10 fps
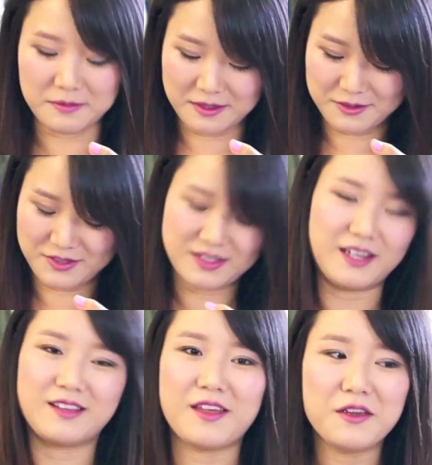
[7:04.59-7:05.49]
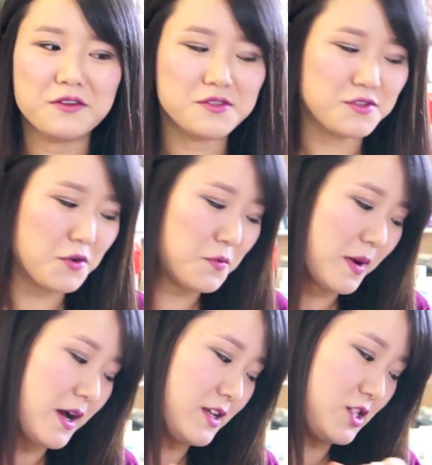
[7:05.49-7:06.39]
I was just like, thank you so
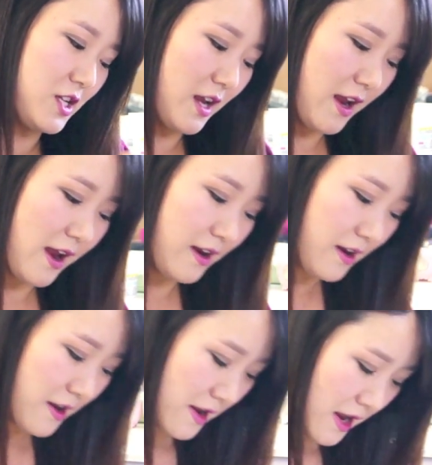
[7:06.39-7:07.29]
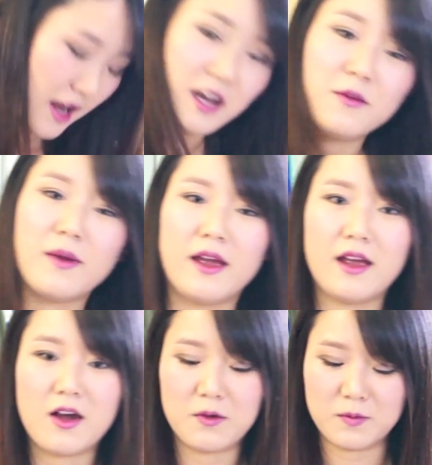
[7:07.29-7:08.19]
much. And anyway,
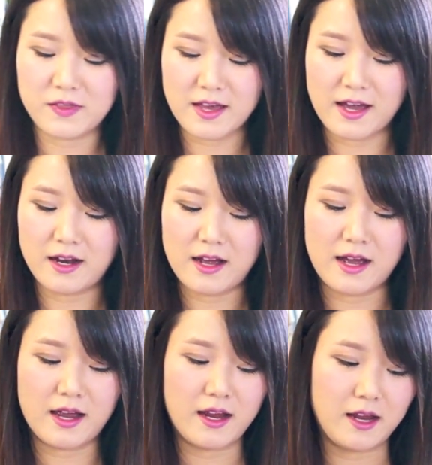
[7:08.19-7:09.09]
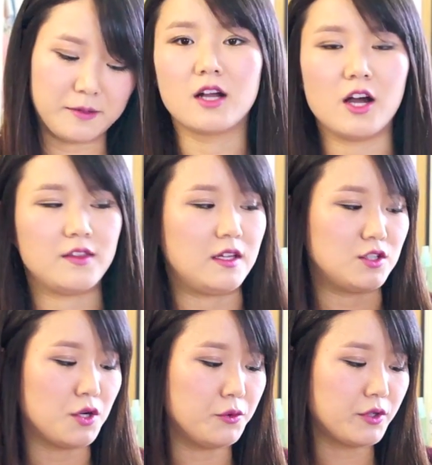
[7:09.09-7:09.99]
on with that. I got the
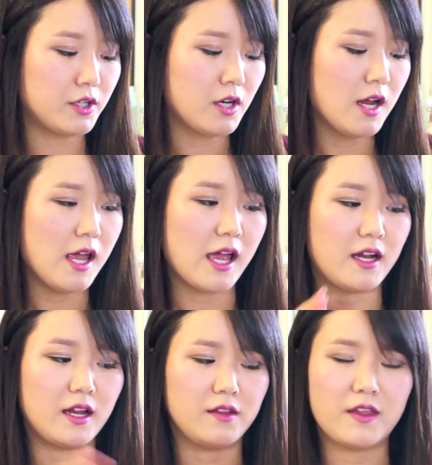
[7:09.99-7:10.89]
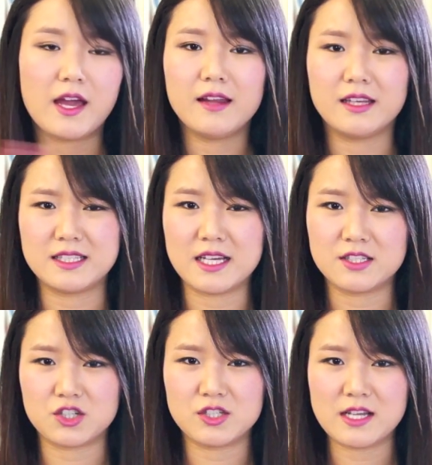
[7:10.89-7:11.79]
toner, and they had like
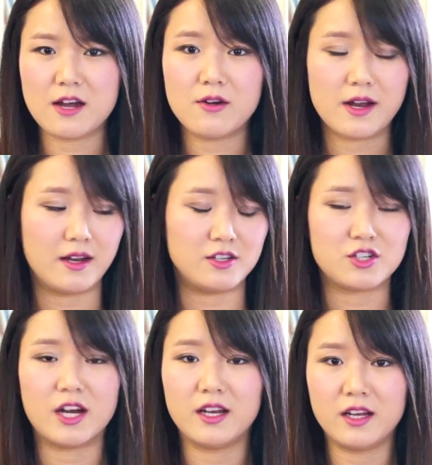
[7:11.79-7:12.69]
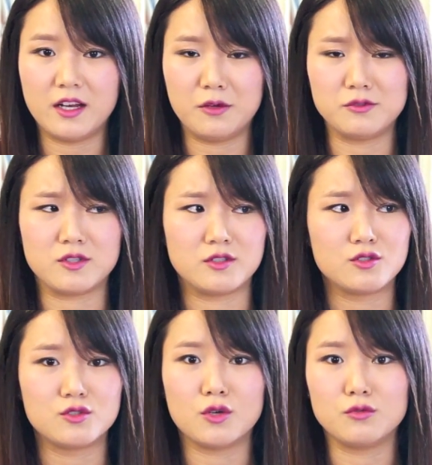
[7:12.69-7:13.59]
testers out, and I tried it and it was just
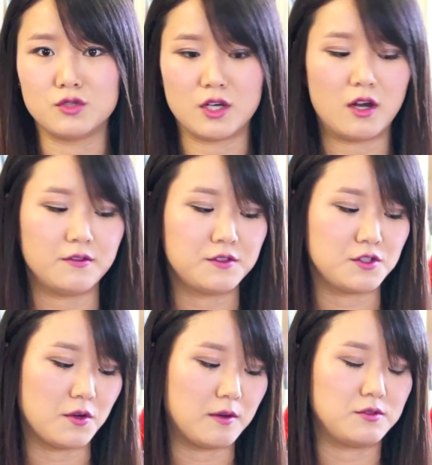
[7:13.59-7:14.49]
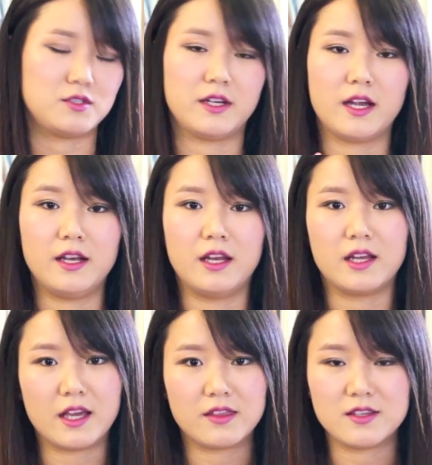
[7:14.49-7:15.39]
so soft, so I was just like, I need to
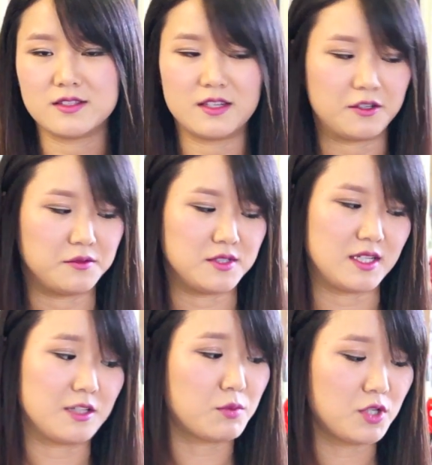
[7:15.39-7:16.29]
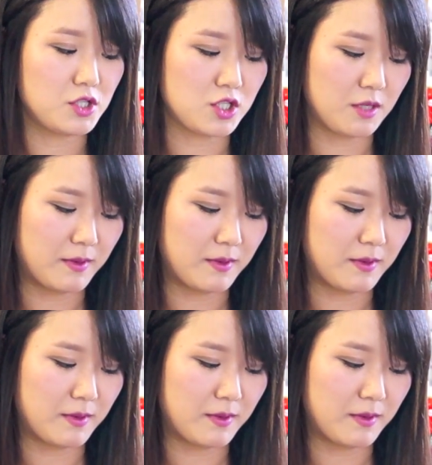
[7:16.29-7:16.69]
get this. And it was like pretty cheap.